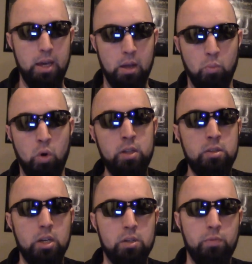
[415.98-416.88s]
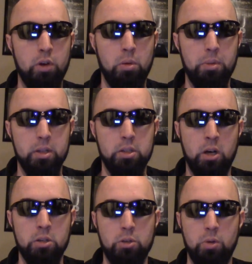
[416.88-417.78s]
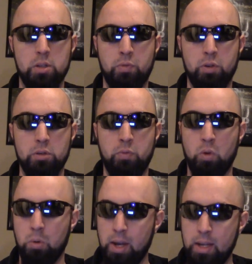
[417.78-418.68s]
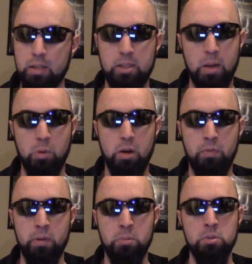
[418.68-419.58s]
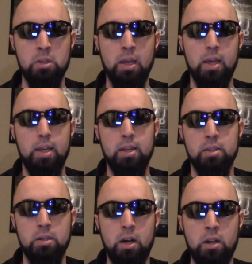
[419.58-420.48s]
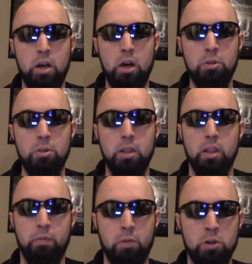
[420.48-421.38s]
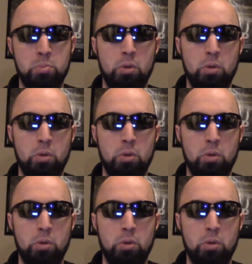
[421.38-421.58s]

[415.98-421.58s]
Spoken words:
And one such film that is also his first foray into samurai films is none other than the first